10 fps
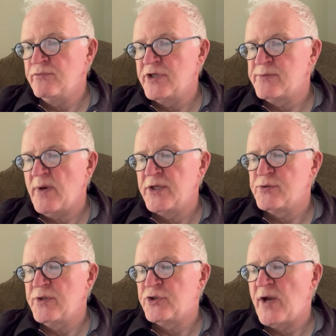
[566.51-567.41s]
response
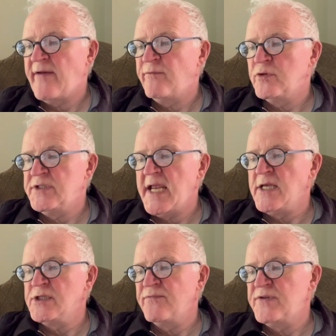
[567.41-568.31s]
with dreadful
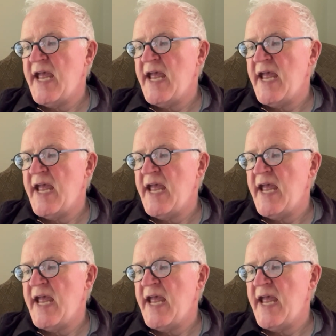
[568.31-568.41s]
dings of